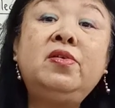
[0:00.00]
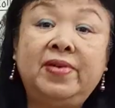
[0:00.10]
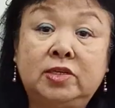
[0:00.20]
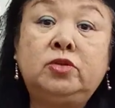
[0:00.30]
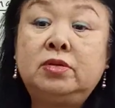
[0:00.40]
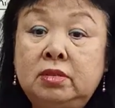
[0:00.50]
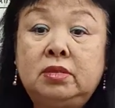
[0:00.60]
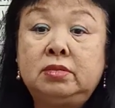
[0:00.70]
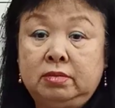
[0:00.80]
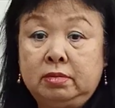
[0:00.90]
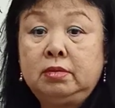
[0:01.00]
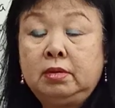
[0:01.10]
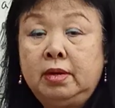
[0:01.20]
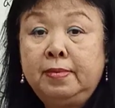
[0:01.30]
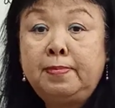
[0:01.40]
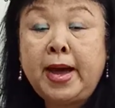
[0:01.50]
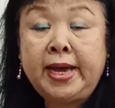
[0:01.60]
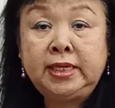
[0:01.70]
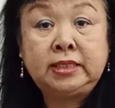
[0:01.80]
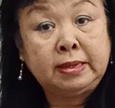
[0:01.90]
questions
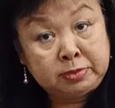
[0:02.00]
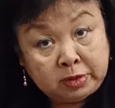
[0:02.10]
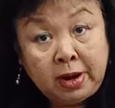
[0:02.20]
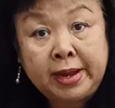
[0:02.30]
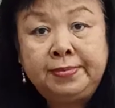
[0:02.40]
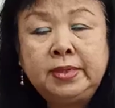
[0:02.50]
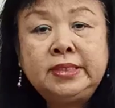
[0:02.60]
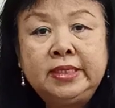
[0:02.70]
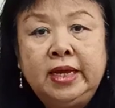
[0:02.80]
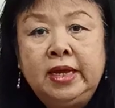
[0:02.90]
by subscribers.